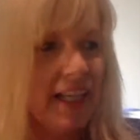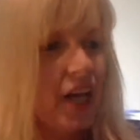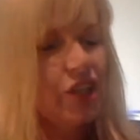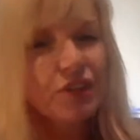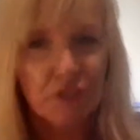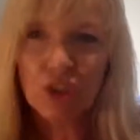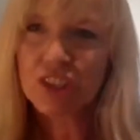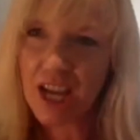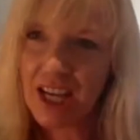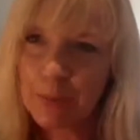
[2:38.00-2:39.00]
B, you've
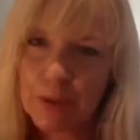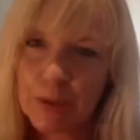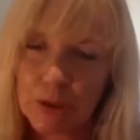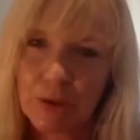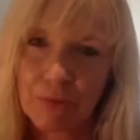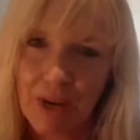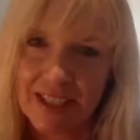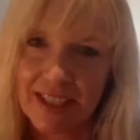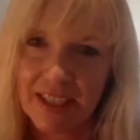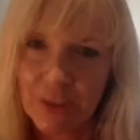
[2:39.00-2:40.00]
got time when you're a
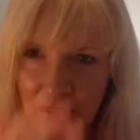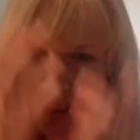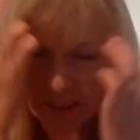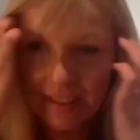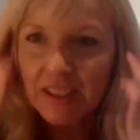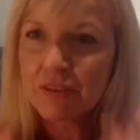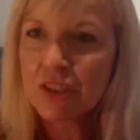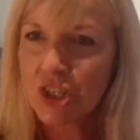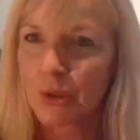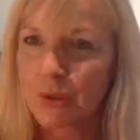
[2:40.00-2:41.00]
writer. You can think
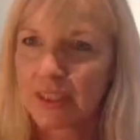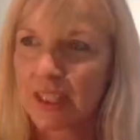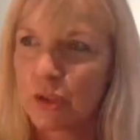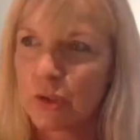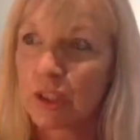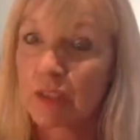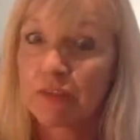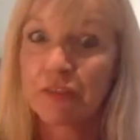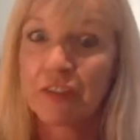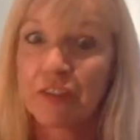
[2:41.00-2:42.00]
of a joke and then you
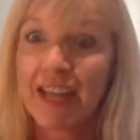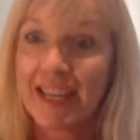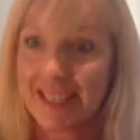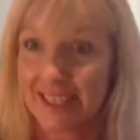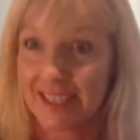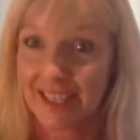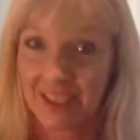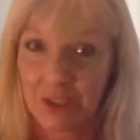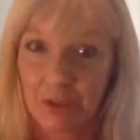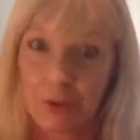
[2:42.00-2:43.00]
can finesse it,
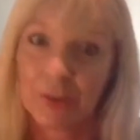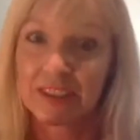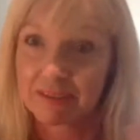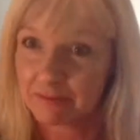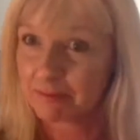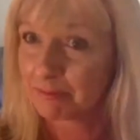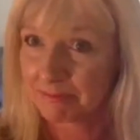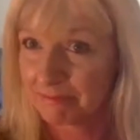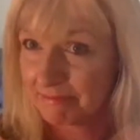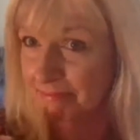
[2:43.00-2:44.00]
can't you? You
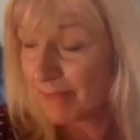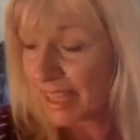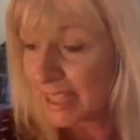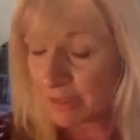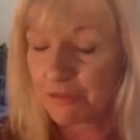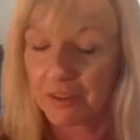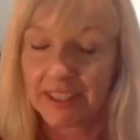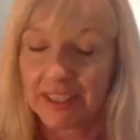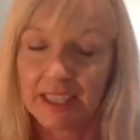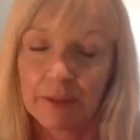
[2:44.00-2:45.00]
can make it
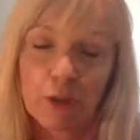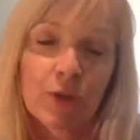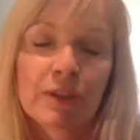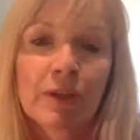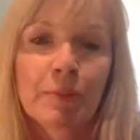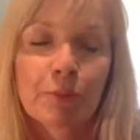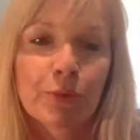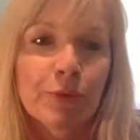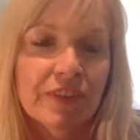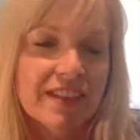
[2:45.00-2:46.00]
funnier. You can
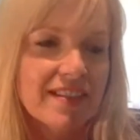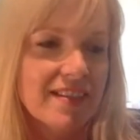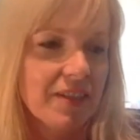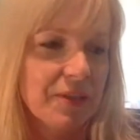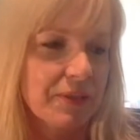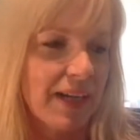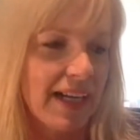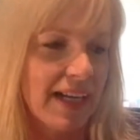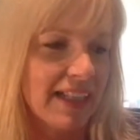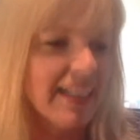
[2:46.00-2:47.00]
improve it. Okay. So,
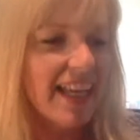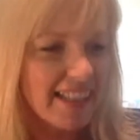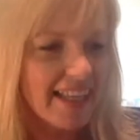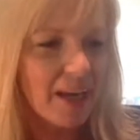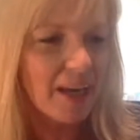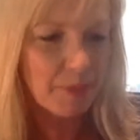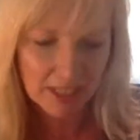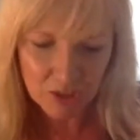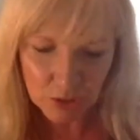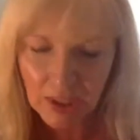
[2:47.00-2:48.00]

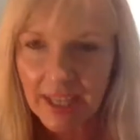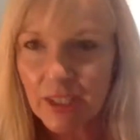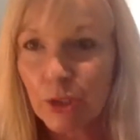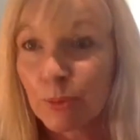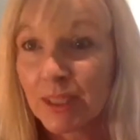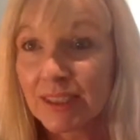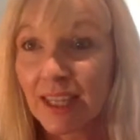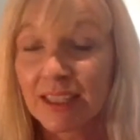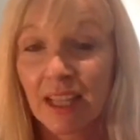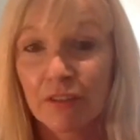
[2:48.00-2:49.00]
but I do like humour.
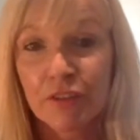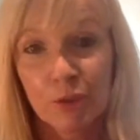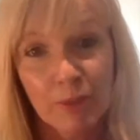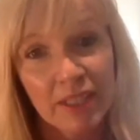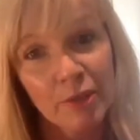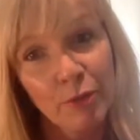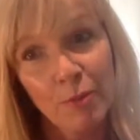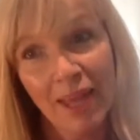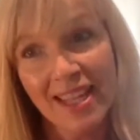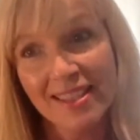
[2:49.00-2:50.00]
I love humour in a
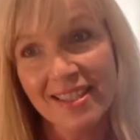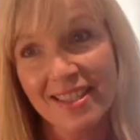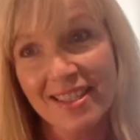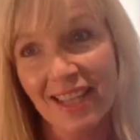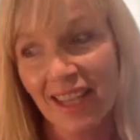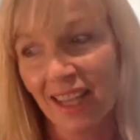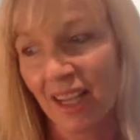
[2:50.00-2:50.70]
romance.